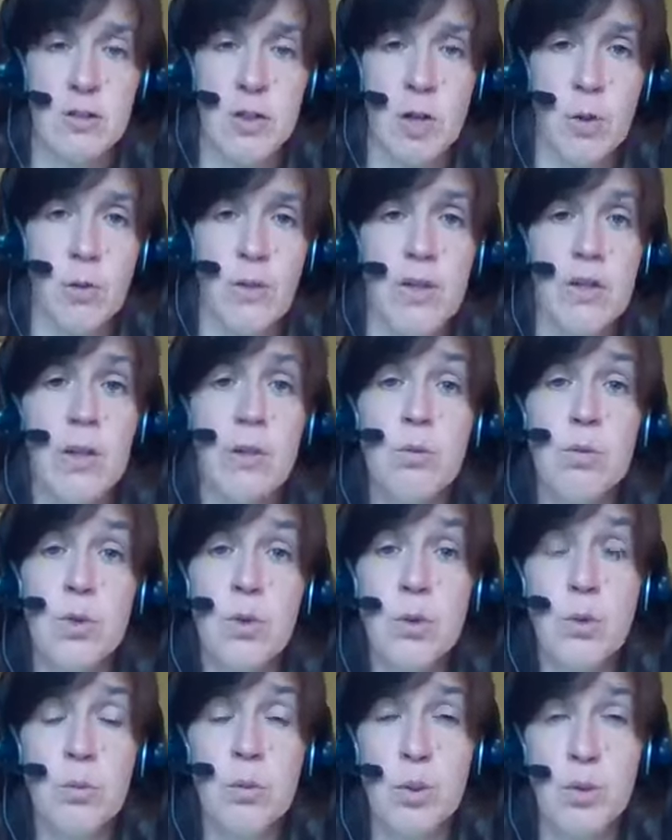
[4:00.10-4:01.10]
to grow that you
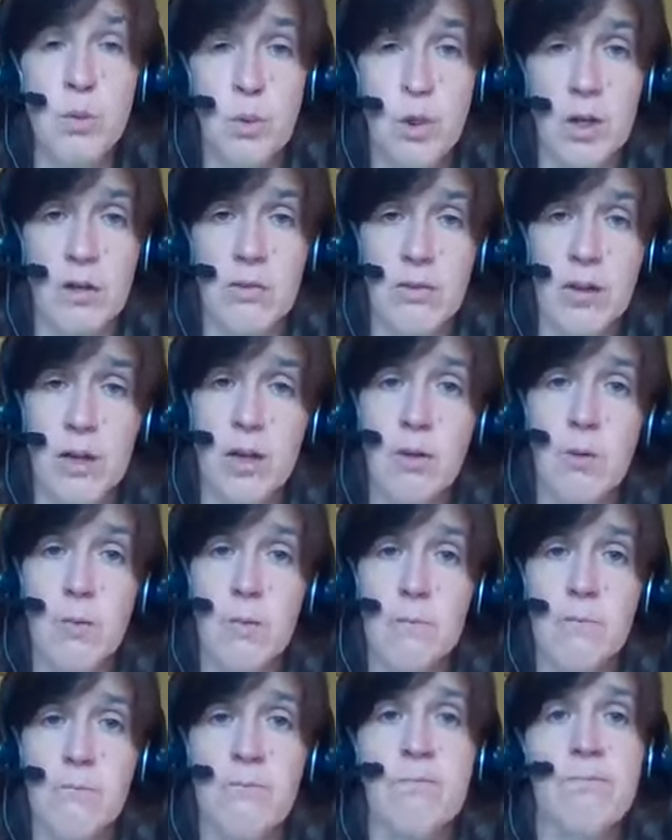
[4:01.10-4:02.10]
knew would work for
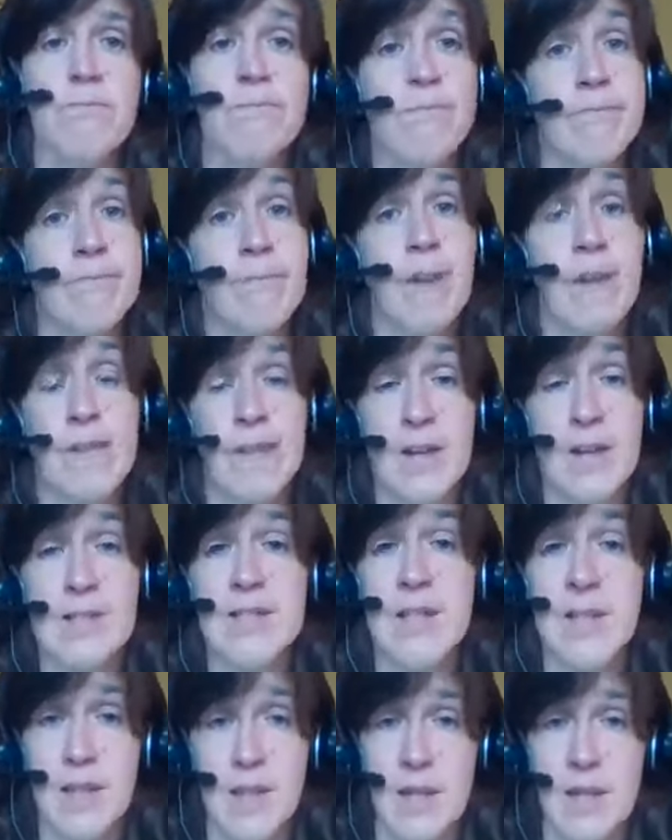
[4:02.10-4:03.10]
you?
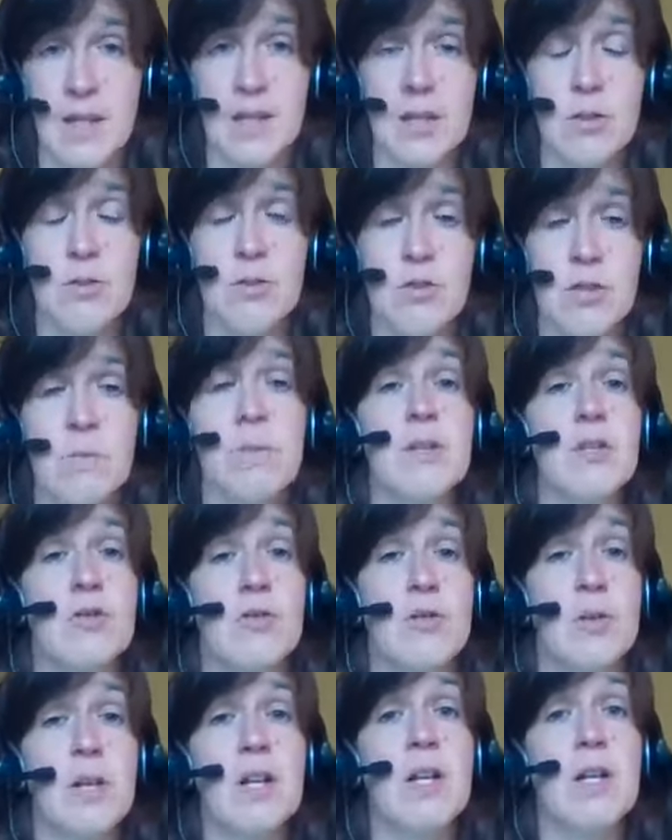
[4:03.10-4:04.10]
That's the thing. You should be
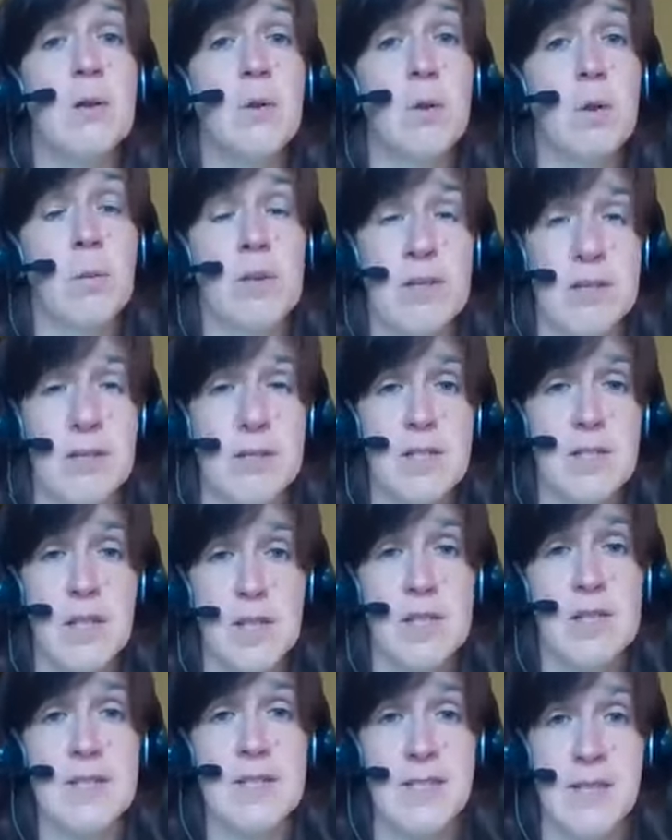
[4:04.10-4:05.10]
treating your business
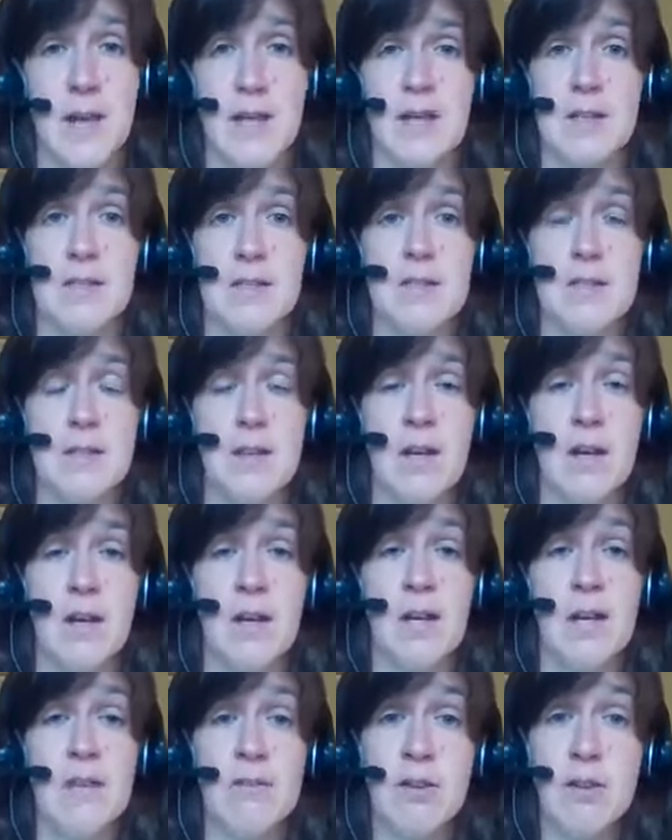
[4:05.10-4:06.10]
like it's science.
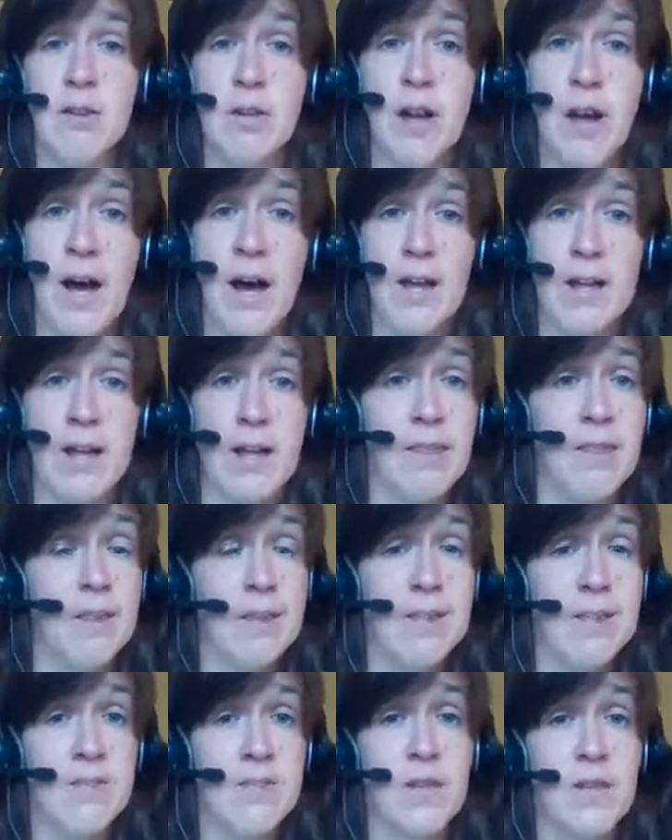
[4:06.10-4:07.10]
If you're not and
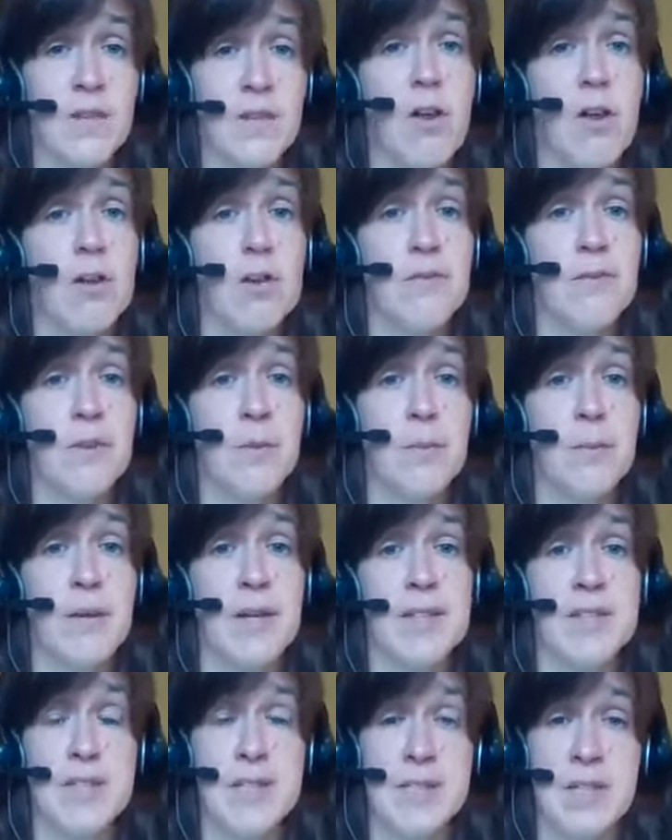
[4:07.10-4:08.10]
things feel all over the
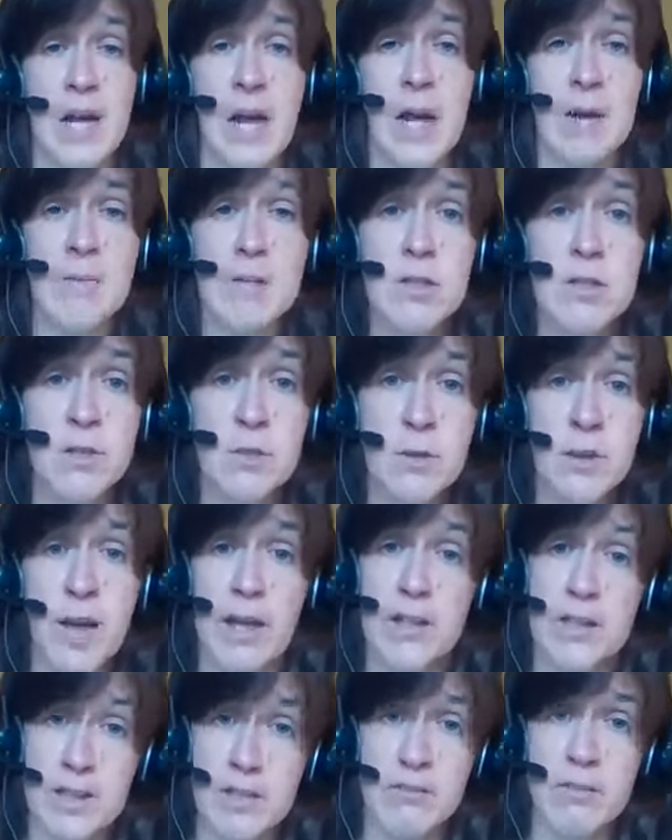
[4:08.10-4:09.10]
place, it's time to do
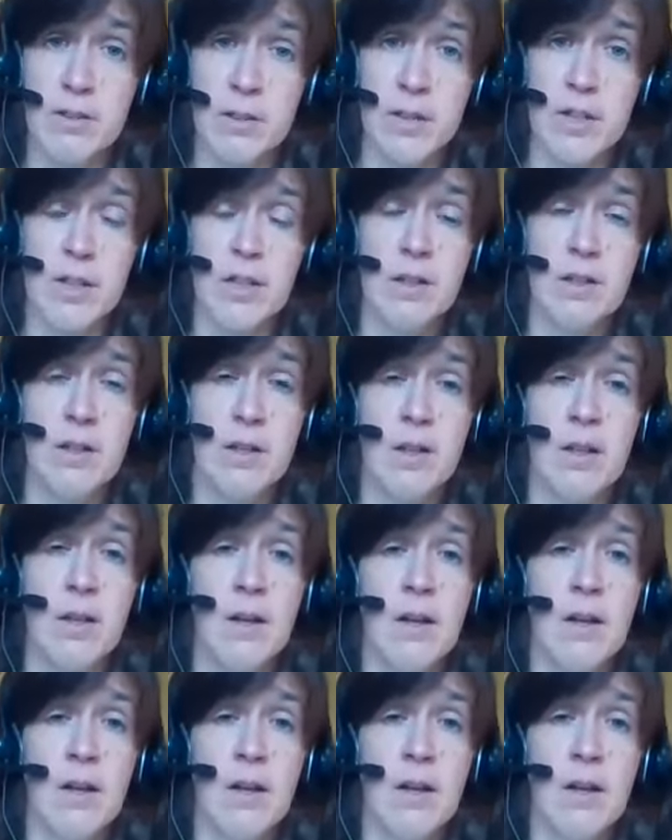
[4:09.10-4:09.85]
that differently.